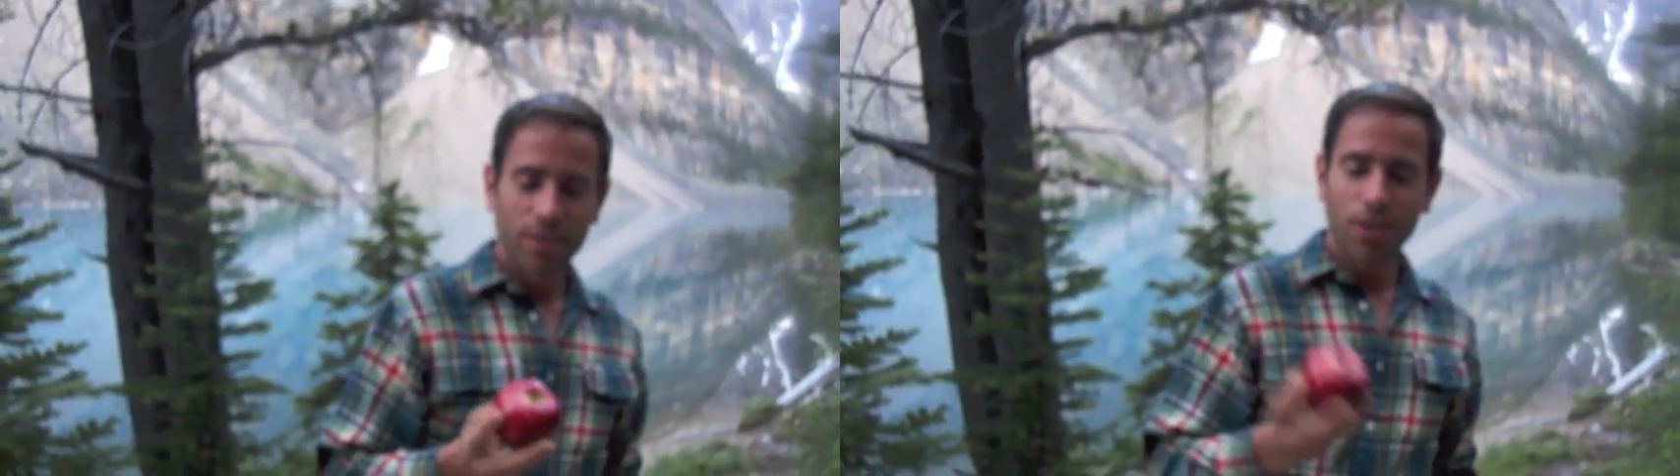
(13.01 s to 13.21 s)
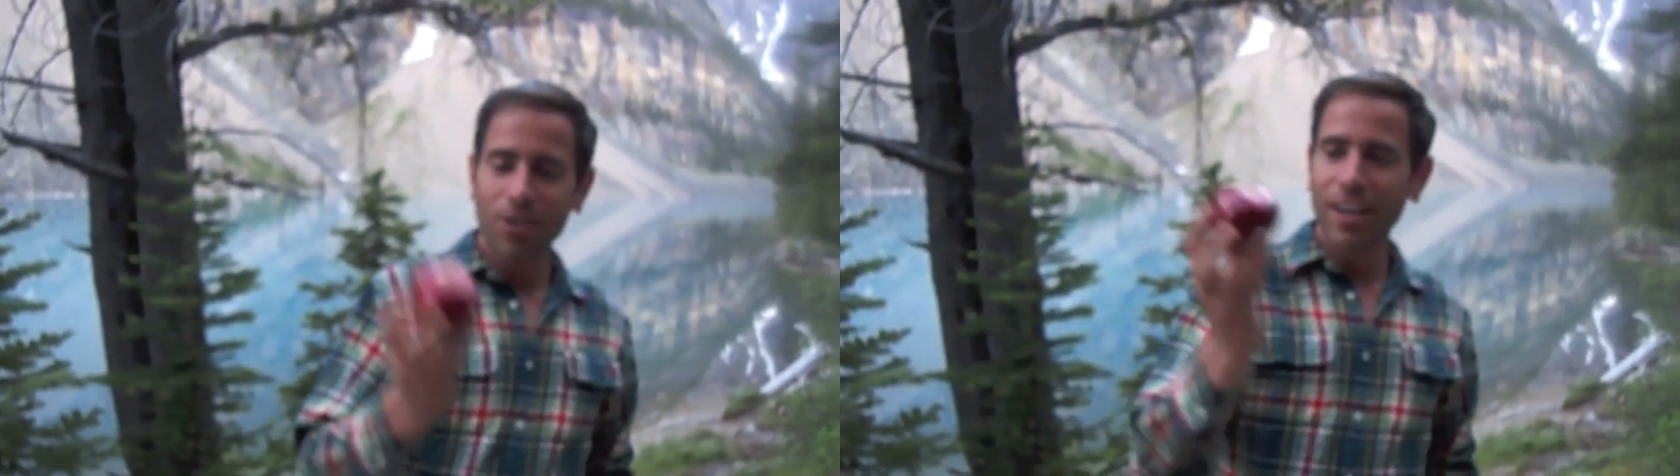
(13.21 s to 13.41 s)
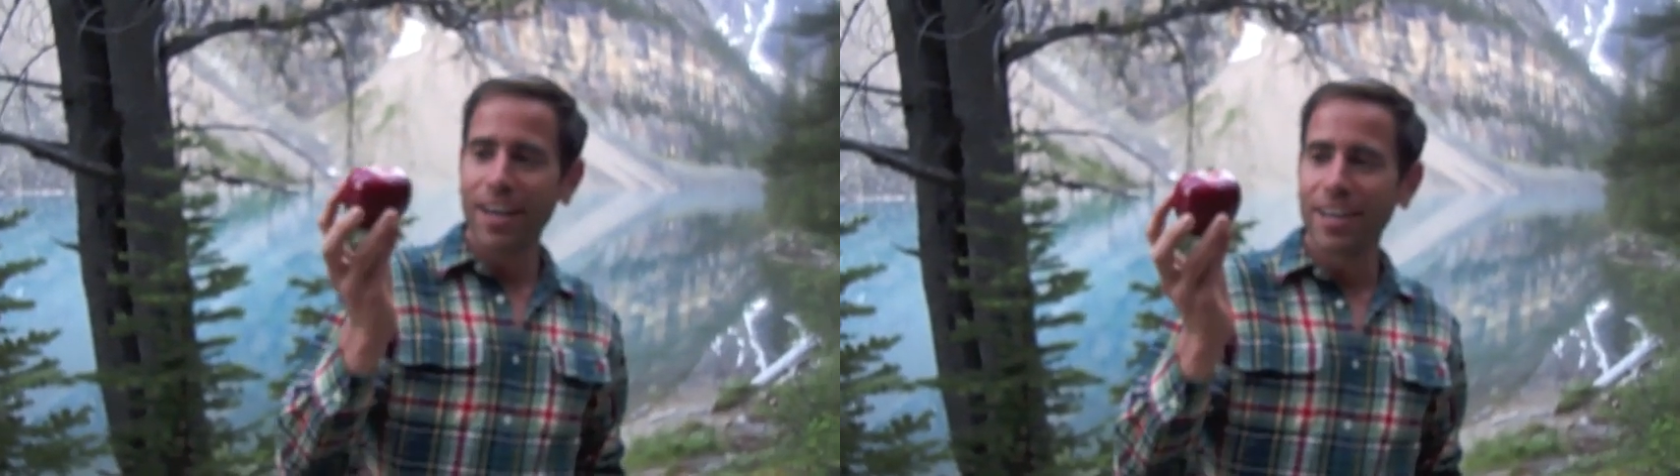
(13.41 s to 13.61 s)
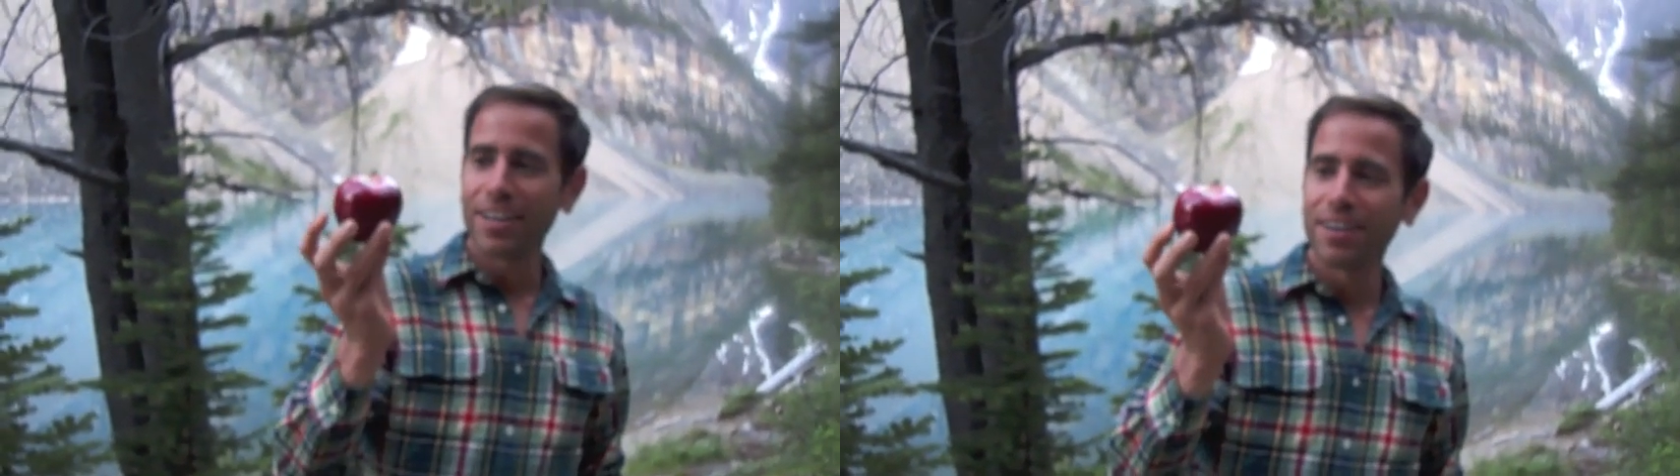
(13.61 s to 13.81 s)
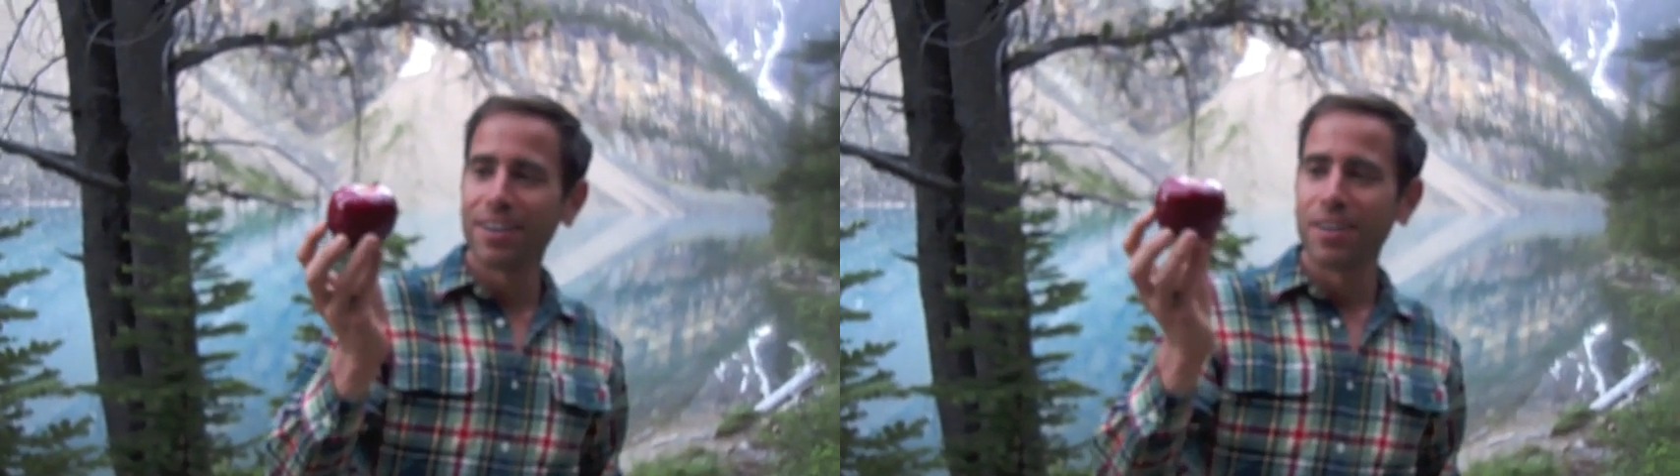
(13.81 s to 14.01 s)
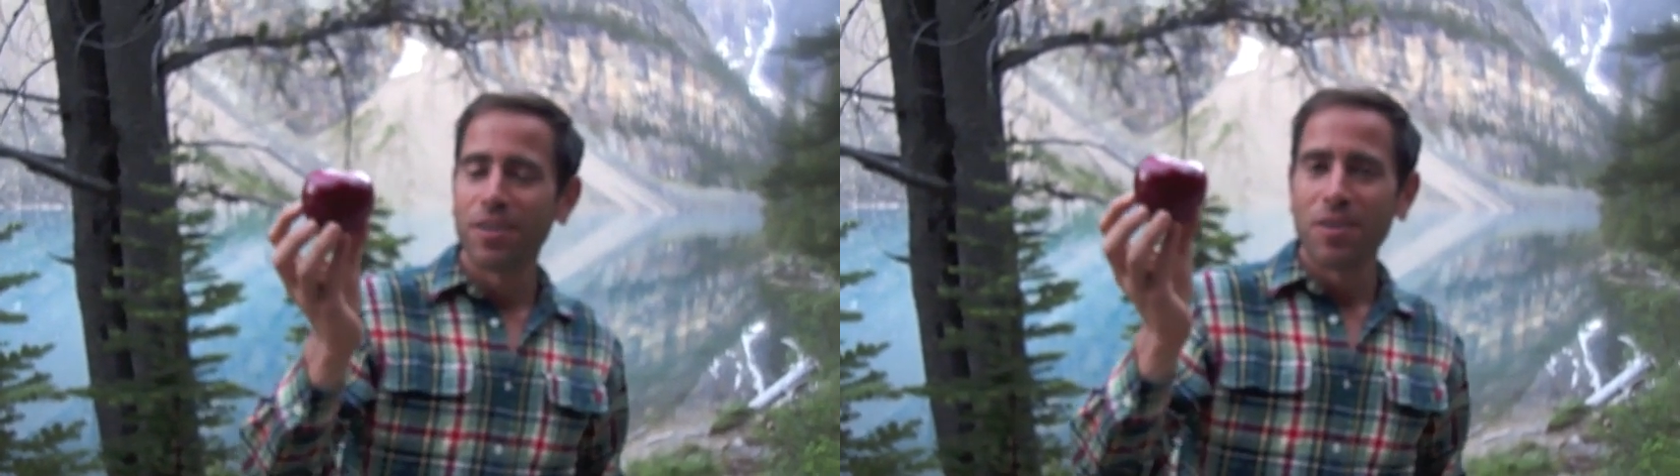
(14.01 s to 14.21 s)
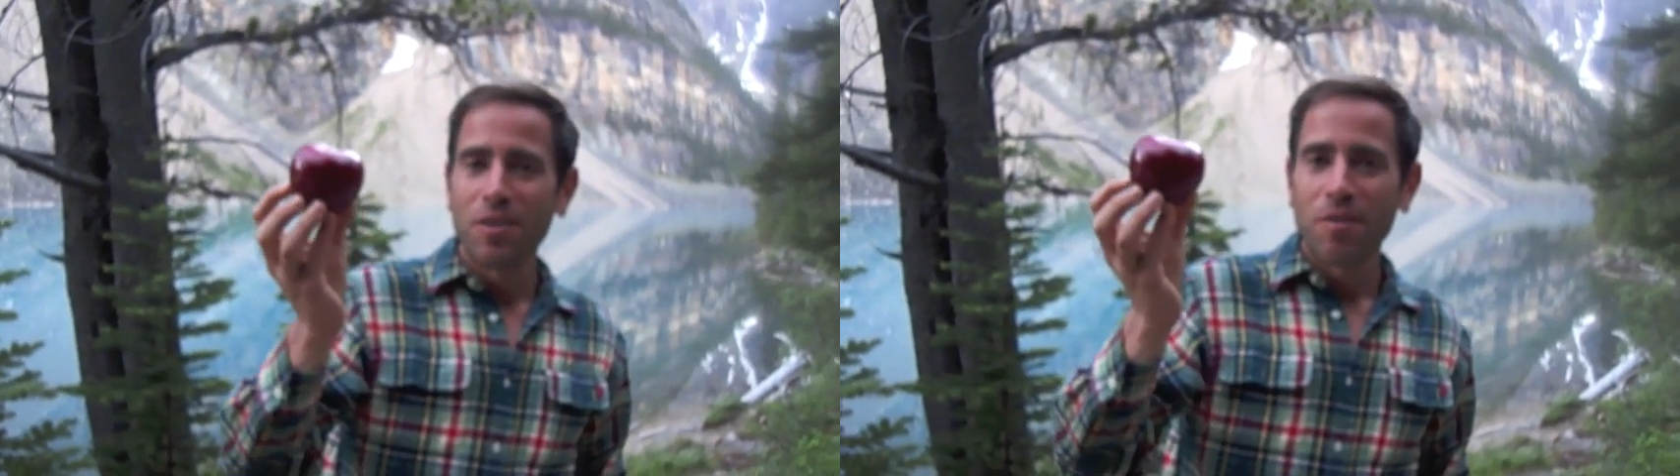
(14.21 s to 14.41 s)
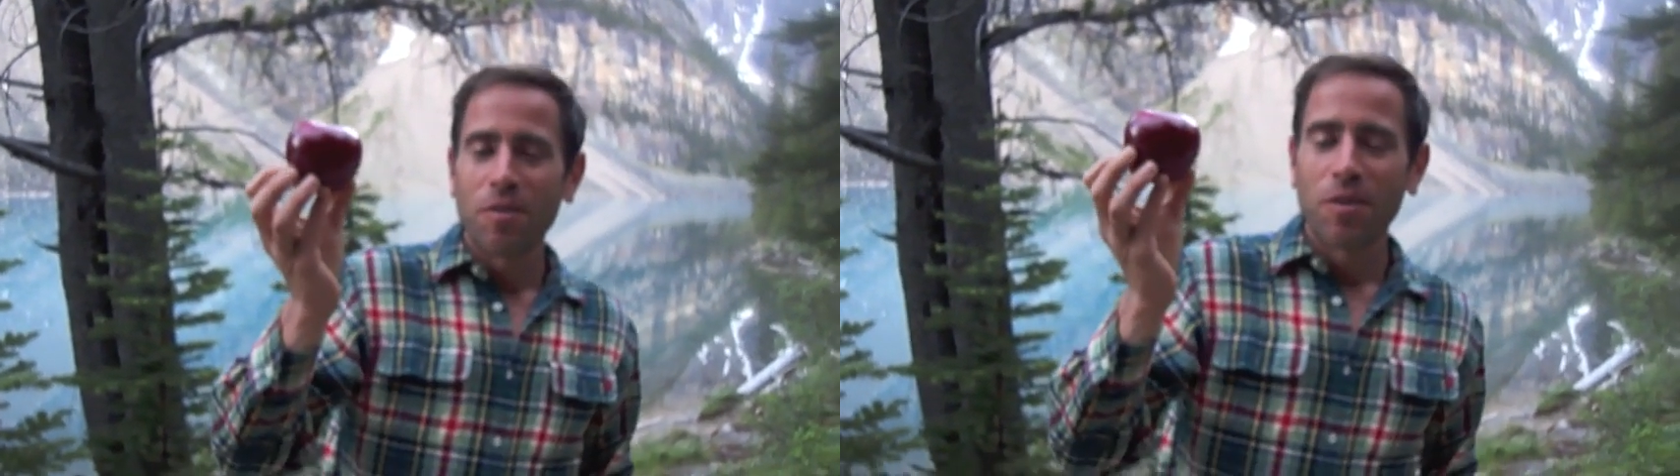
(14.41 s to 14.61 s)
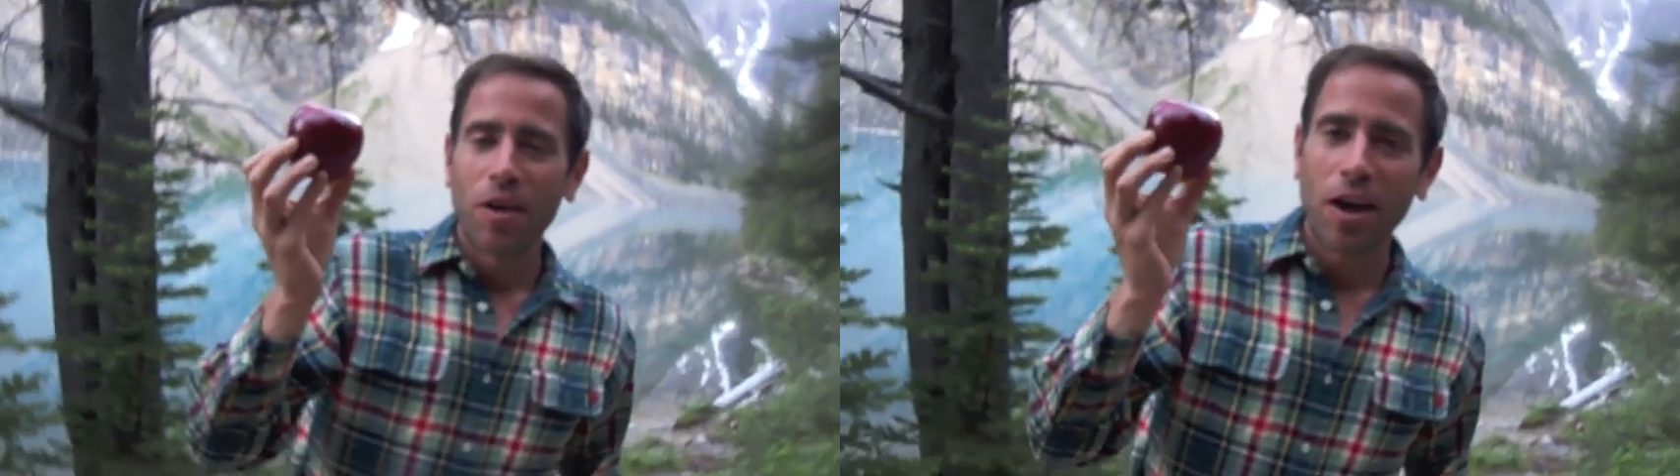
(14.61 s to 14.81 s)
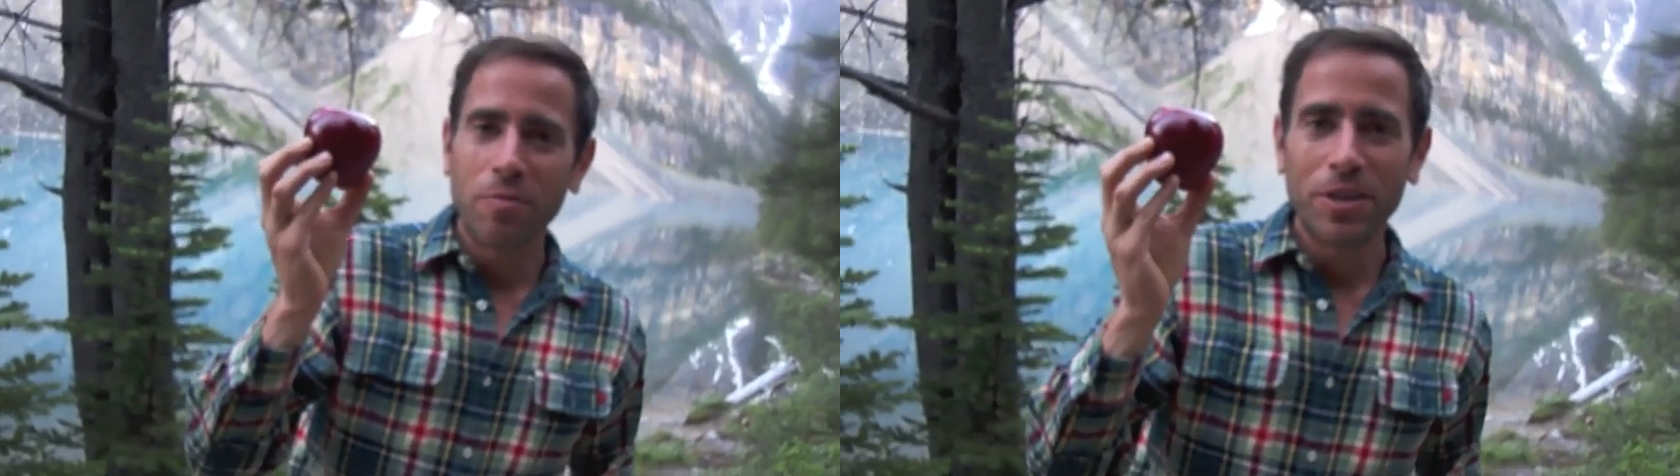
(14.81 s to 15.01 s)
Okay.
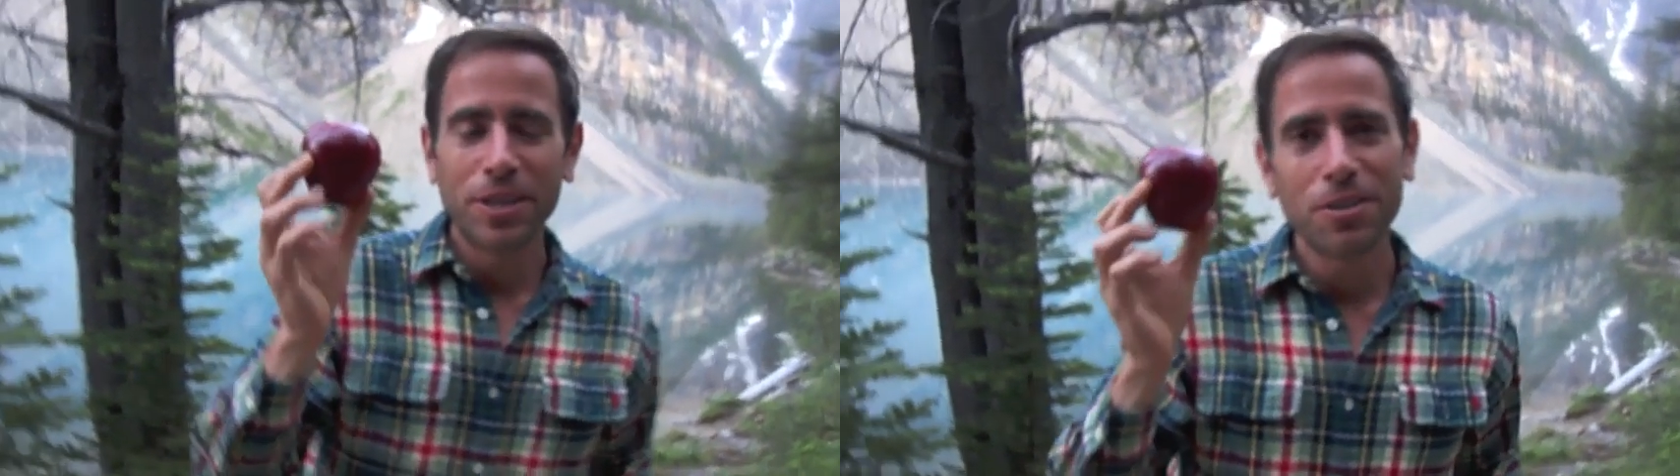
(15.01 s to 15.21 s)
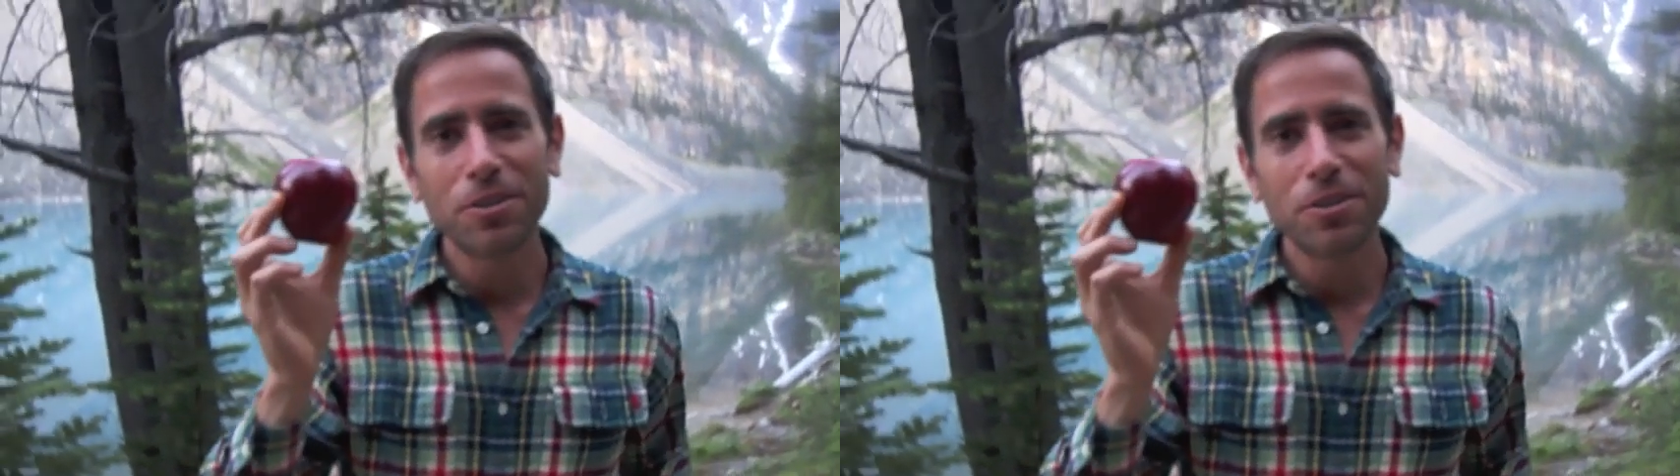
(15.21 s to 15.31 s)
I'm here